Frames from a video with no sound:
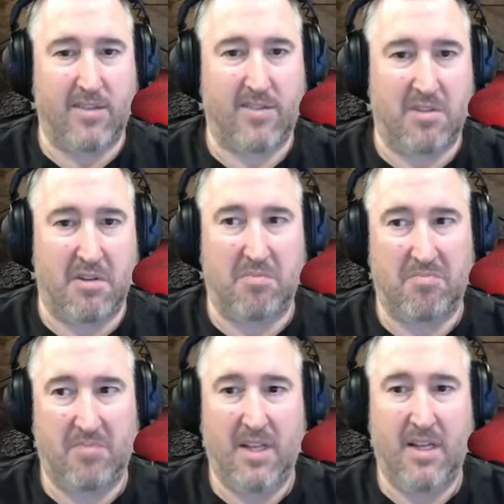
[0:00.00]
So
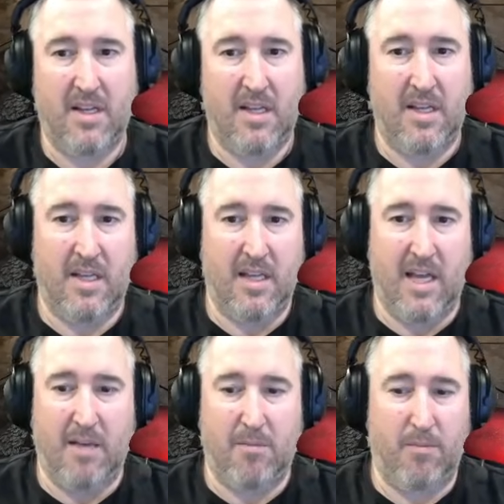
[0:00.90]

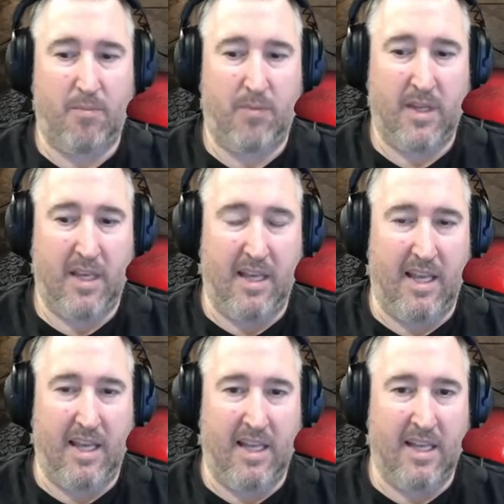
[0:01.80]
I
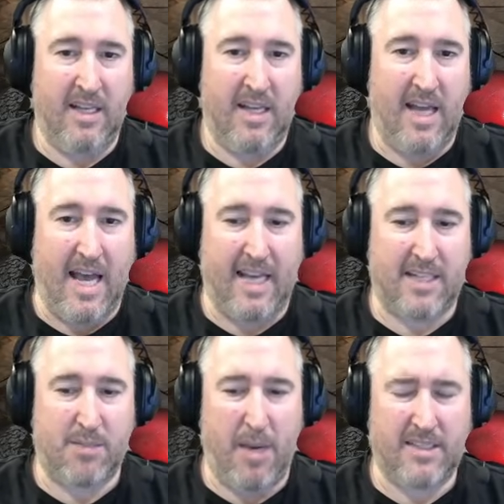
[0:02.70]

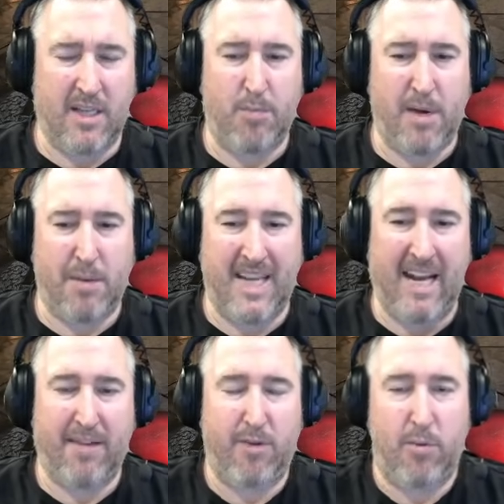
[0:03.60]
expect I'll probably
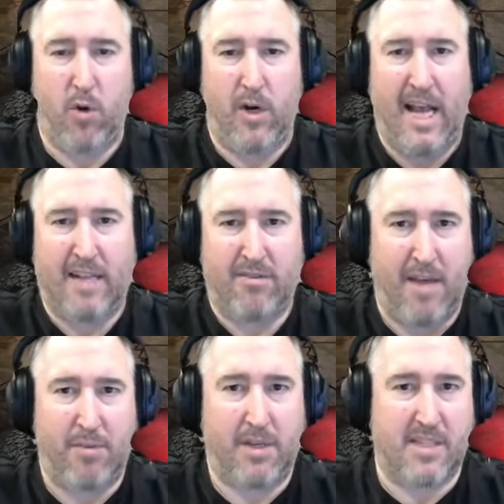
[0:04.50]
gain a few more in Act
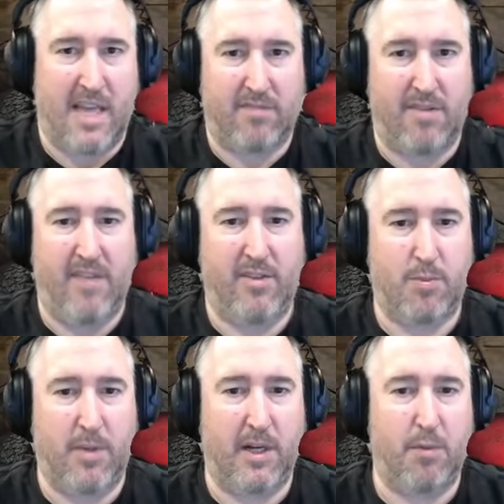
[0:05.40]
5 because Act 5 is
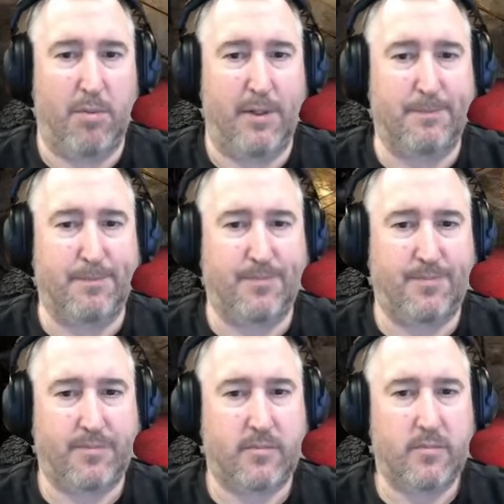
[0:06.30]
bigger. But
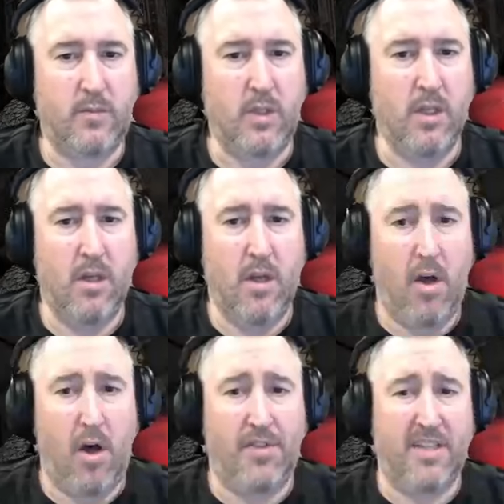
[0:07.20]

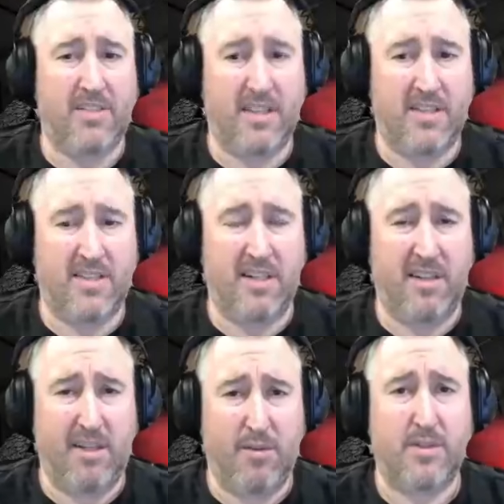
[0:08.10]
all things considered,
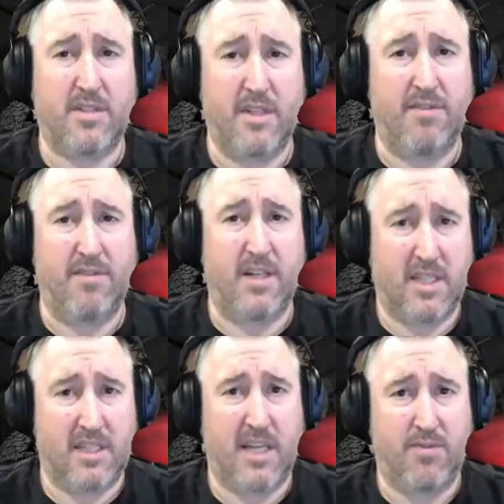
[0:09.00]
it was very
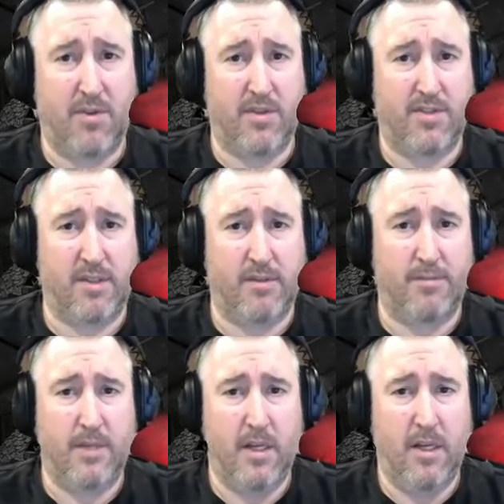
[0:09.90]
successful. So
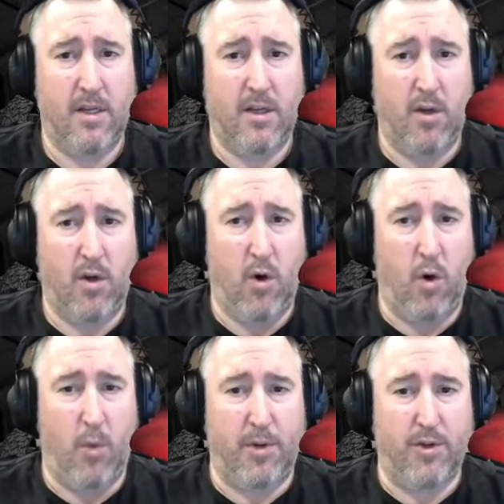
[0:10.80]

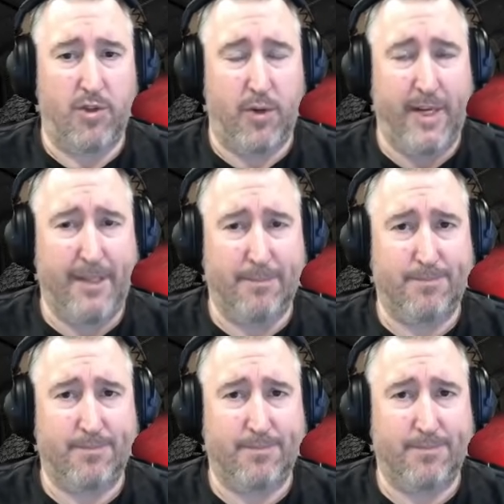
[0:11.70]
hope you enjoyed it.